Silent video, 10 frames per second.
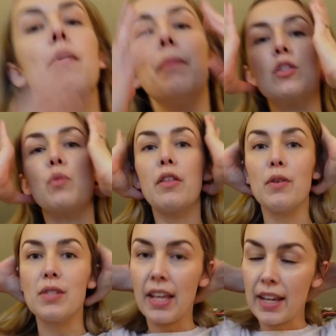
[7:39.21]
But it's one of
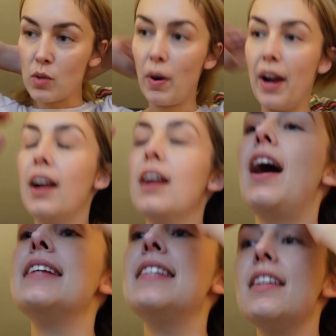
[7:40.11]
those things where
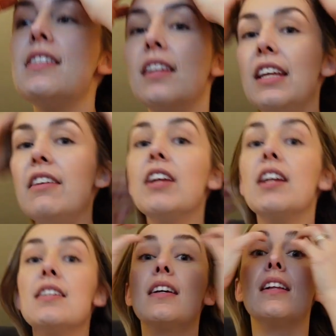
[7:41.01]
I tend to leave it
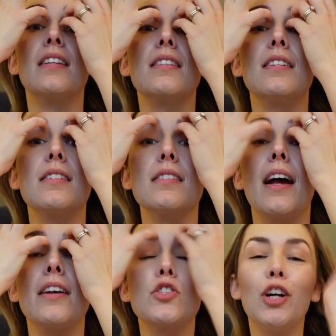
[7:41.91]
until it's a
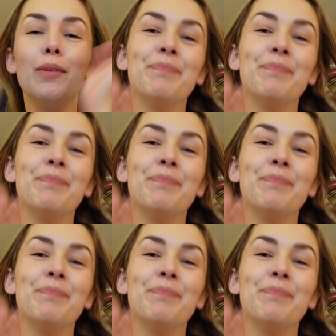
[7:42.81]
disaster,